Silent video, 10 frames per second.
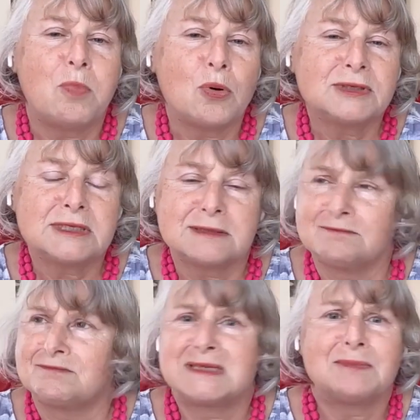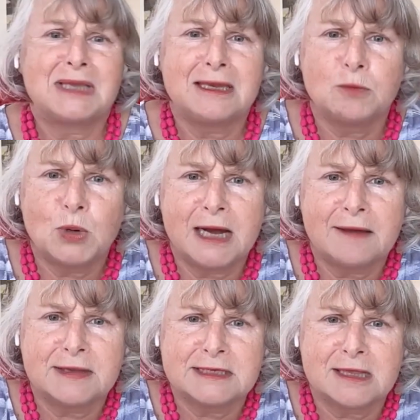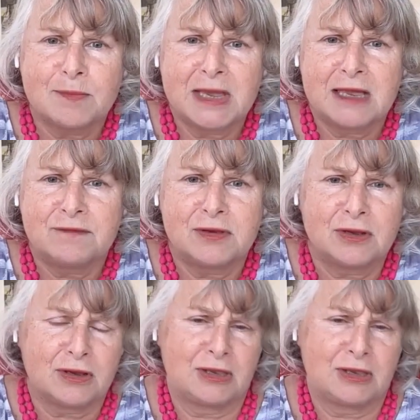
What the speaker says: bought some quinoa that's at the back of your